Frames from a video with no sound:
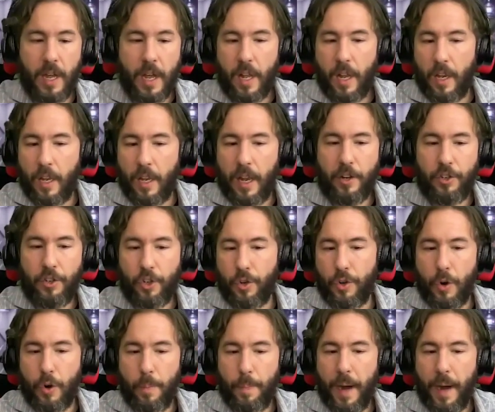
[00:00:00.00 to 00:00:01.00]

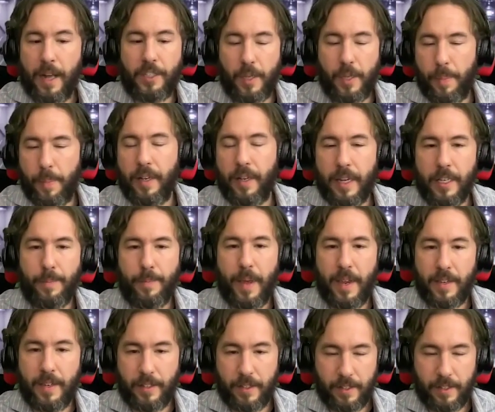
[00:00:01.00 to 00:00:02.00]
logical possibility
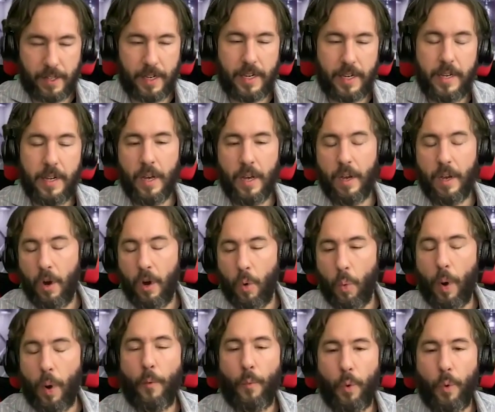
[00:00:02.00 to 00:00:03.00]
space to see
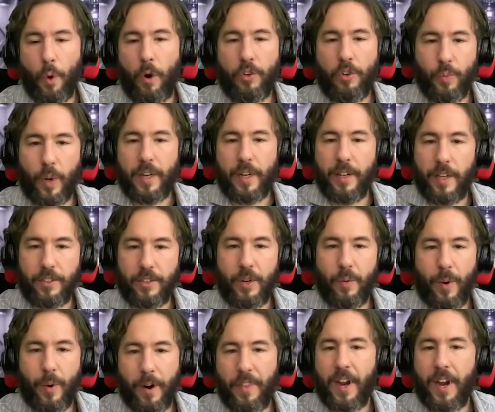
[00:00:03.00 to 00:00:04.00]
what works, what doesn't,
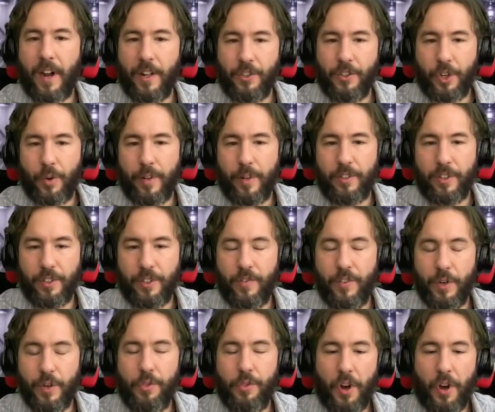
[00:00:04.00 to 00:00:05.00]
what are the consequences of
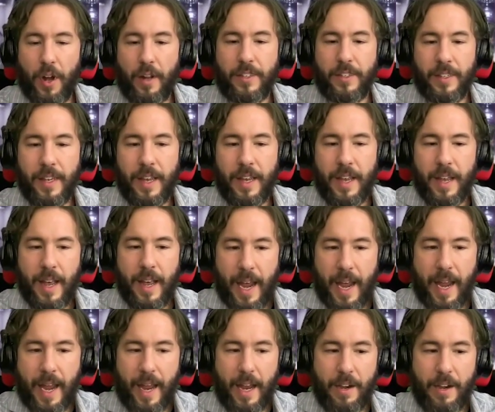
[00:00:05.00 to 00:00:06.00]
new thoughts.
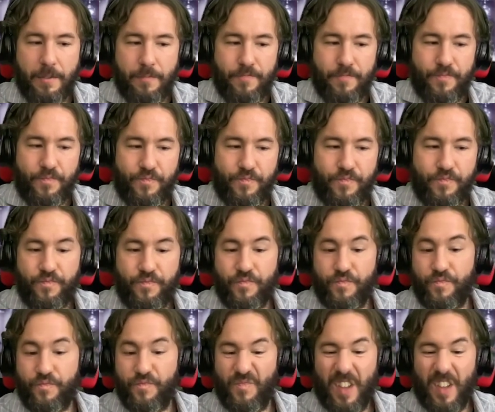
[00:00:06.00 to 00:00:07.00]
And
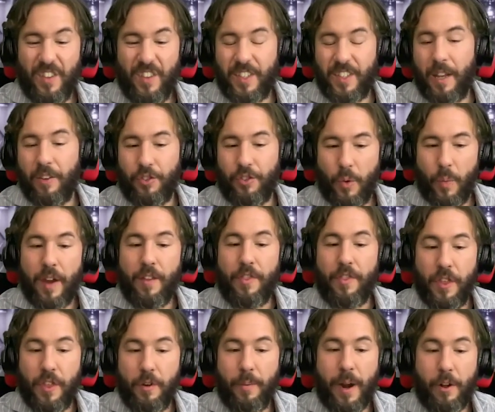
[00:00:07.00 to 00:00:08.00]
in the same sort of way,
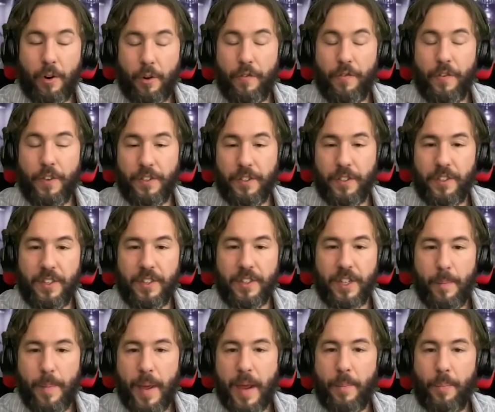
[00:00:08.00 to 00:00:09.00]
theoretical physicists
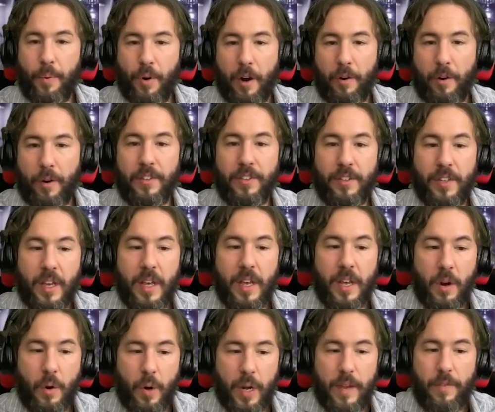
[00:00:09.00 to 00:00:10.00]
can make progress
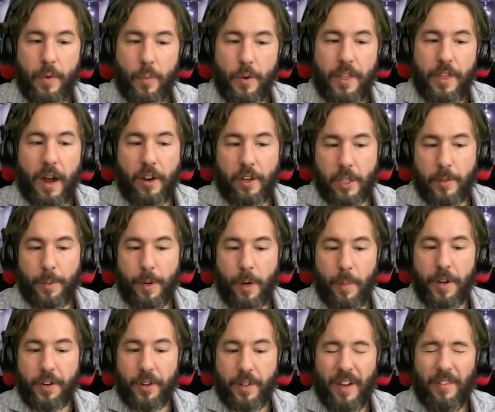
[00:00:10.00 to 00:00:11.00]
even without
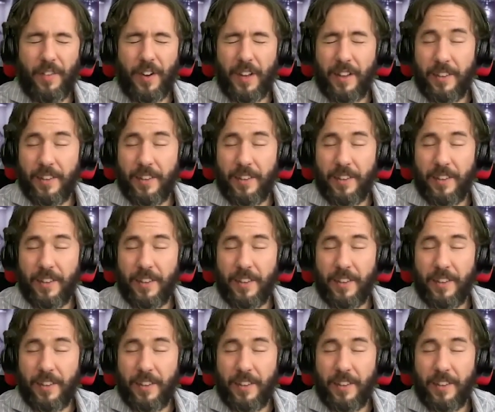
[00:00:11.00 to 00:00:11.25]
experimental evidence.